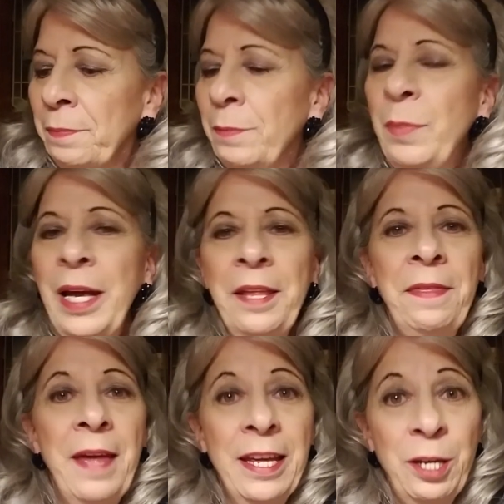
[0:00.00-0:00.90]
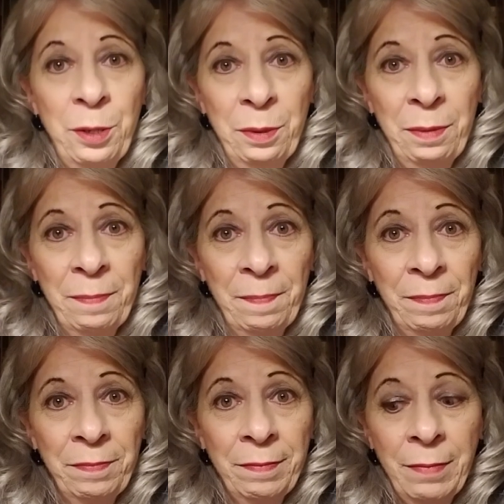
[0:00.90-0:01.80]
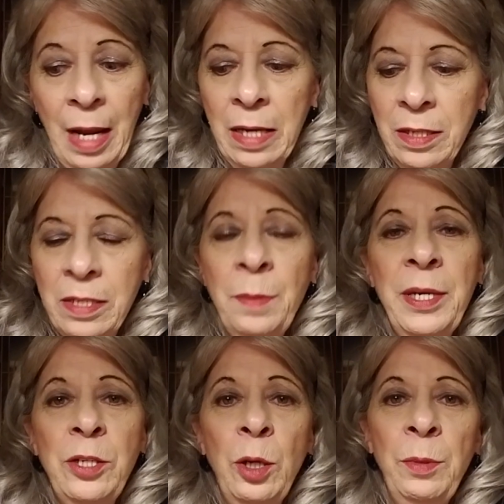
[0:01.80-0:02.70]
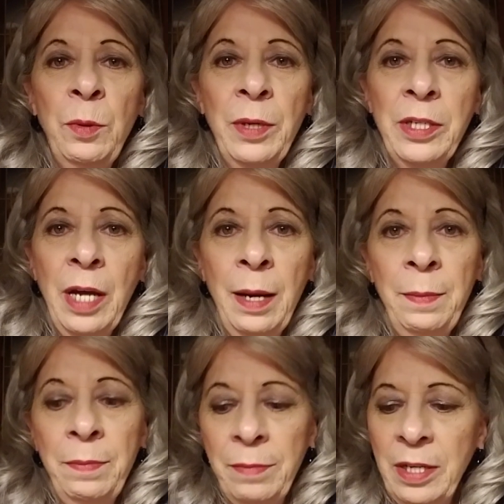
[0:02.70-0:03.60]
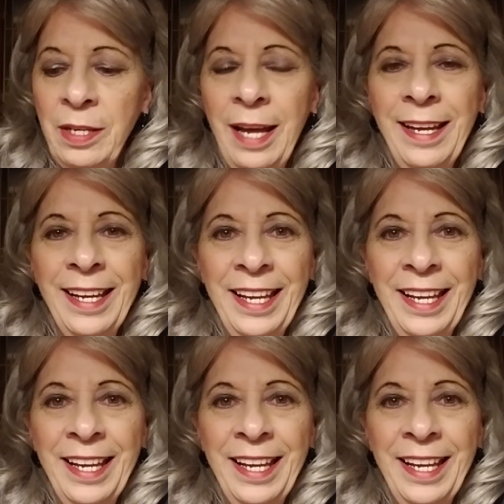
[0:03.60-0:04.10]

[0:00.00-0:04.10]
But thank you. And somebody told me one time, because I